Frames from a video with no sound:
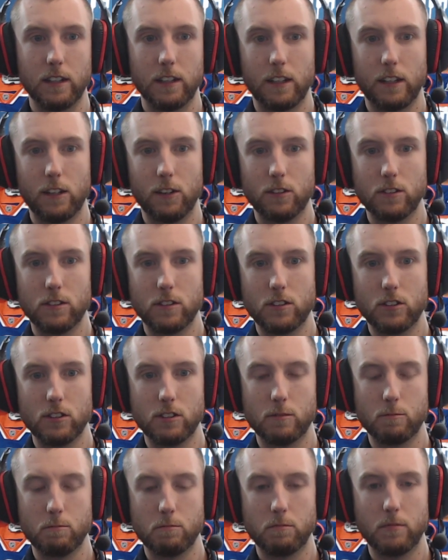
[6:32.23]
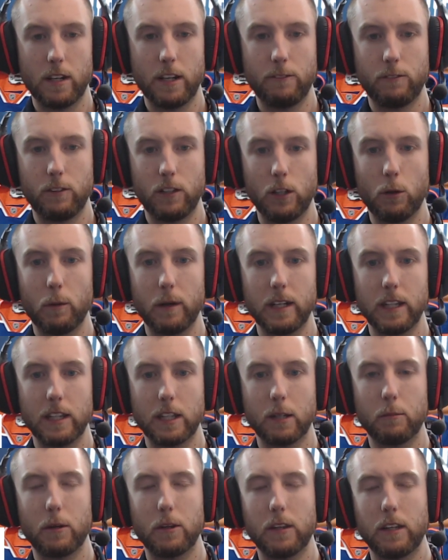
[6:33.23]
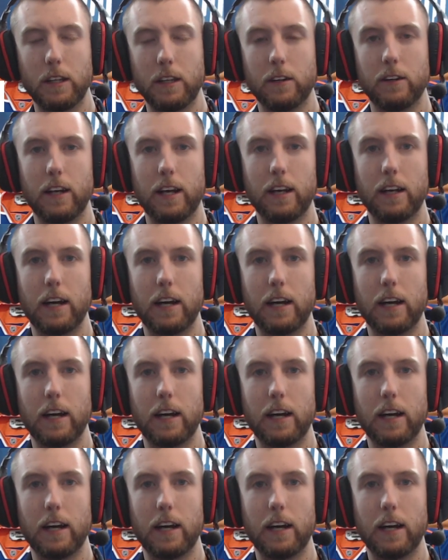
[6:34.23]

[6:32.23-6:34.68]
Here's just, if you know anything about the internet,